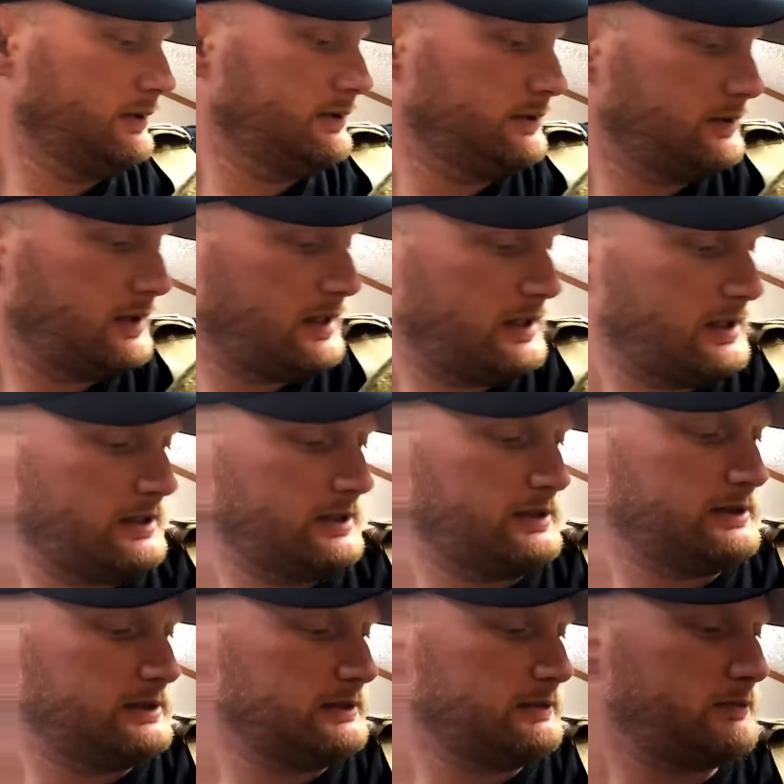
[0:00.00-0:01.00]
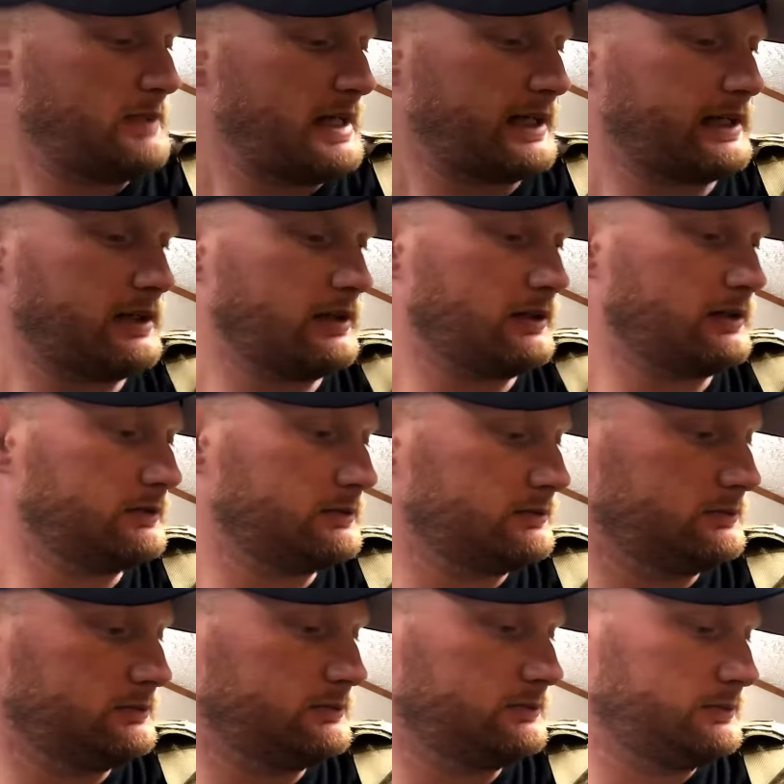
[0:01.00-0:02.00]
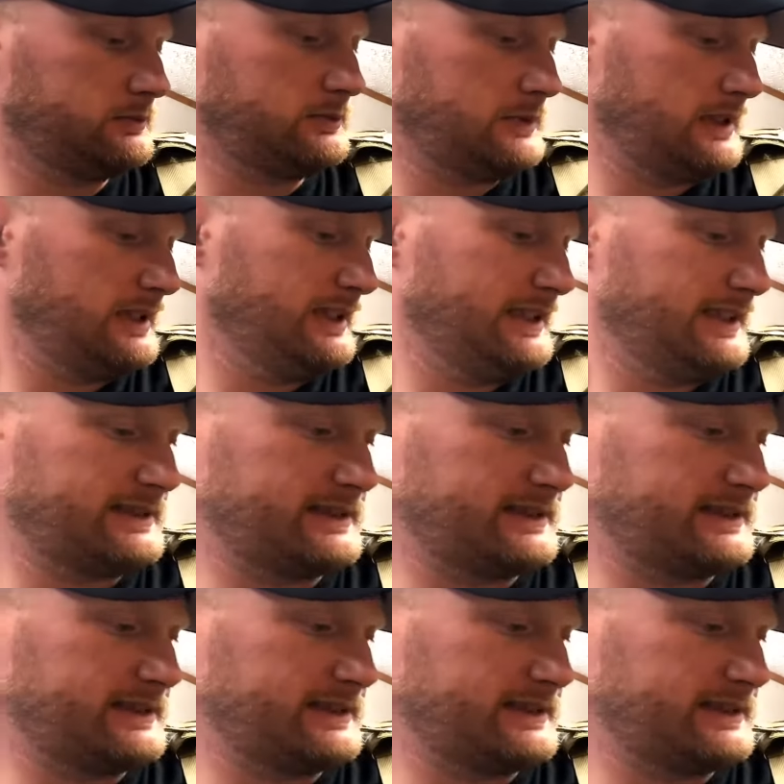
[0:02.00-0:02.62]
at. Back here, it's